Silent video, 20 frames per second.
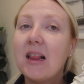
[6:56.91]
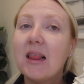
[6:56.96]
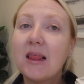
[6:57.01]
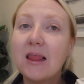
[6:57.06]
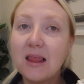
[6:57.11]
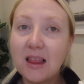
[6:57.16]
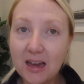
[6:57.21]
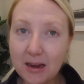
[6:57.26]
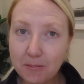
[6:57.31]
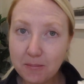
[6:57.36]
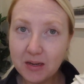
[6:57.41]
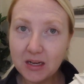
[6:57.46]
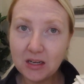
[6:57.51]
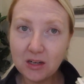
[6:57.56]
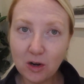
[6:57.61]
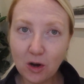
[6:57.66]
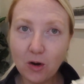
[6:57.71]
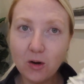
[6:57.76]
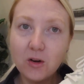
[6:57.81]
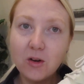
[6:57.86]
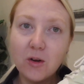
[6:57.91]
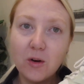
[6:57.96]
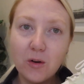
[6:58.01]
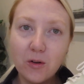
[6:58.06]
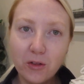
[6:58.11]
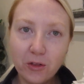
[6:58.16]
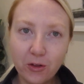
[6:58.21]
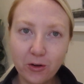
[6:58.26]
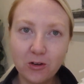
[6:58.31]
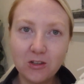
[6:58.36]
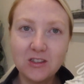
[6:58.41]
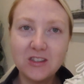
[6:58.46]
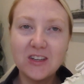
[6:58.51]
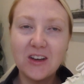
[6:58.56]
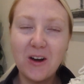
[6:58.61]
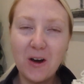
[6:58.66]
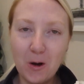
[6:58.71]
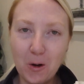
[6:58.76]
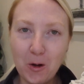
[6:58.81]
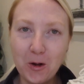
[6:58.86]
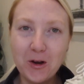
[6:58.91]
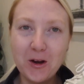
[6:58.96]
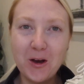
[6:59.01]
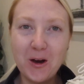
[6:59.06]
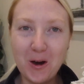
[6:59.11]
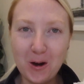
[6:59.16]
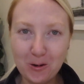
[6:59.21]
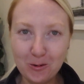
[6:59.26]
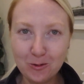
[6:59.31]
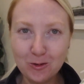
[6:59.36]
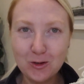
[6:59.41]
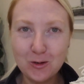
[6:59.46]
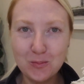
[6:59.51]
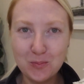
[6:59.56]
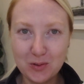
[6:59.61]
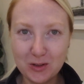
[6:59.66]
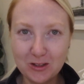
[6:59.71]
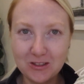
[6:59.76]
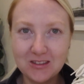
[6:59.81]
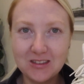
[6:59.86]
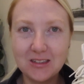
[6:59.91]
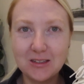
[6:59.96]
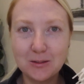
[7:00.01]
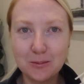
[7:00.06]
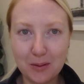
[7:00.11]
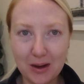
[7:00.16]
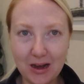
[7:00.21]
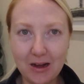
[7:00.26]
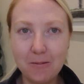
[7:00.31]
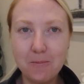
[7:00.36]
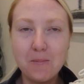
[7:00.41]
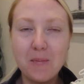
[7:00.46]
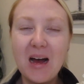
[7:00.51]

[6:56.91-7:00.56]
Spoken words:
Let me know your thoughts on UltraBoost as well.